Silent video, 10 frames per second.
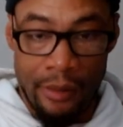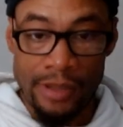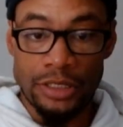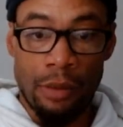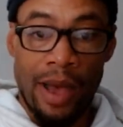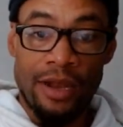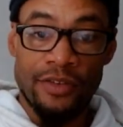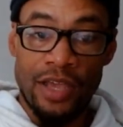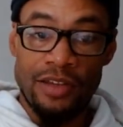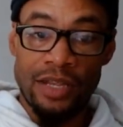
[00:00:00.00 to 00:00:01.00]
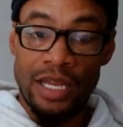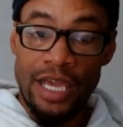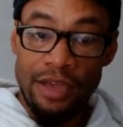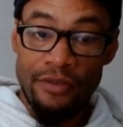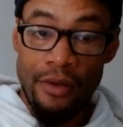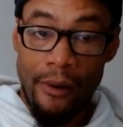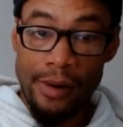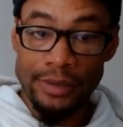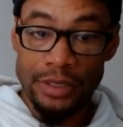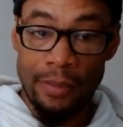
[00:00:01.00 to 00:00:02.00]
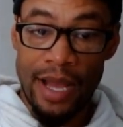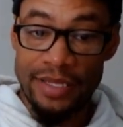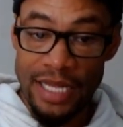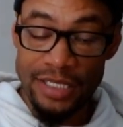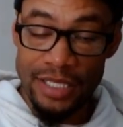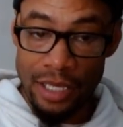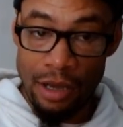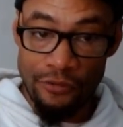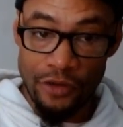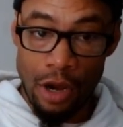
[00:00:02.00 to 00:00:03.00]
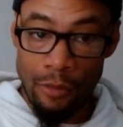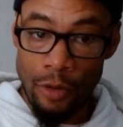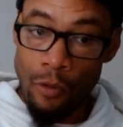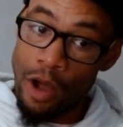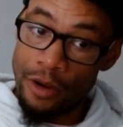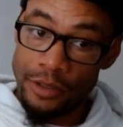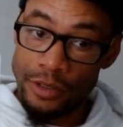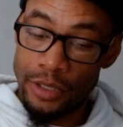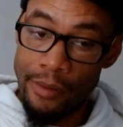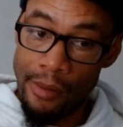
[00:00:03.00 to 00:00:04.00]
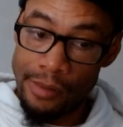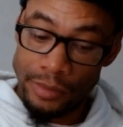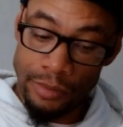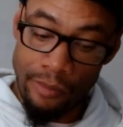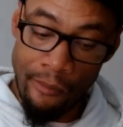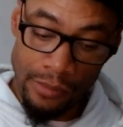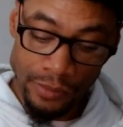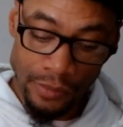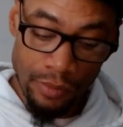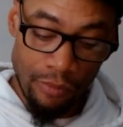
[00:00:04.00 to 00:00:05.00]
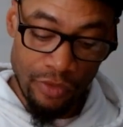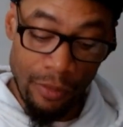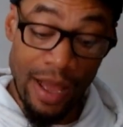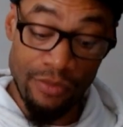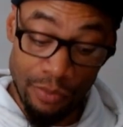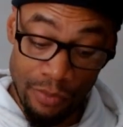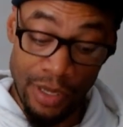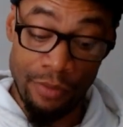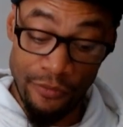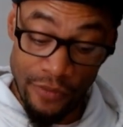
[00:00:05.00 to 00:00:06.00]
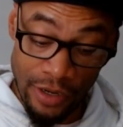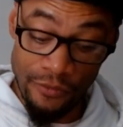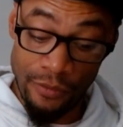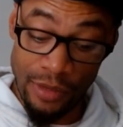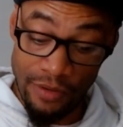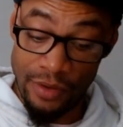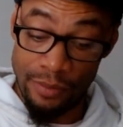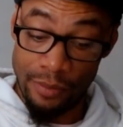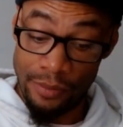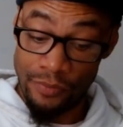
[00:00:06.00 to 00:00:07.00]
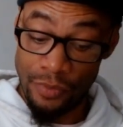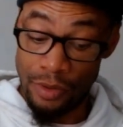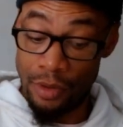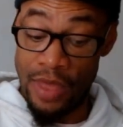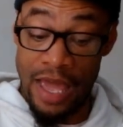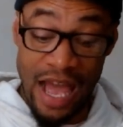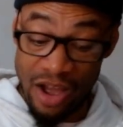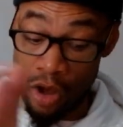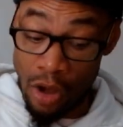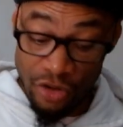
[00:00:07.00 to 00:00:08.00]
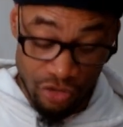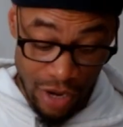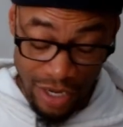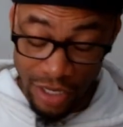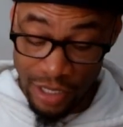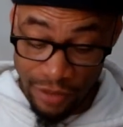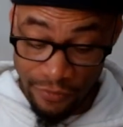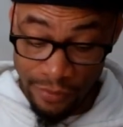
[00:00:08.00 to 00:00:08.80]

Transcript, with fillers: Somebody doesn't get to leave. Somebody's not selling off to calmer waters. Somebody's being prevented from leaving. Or they got caught trying to leave.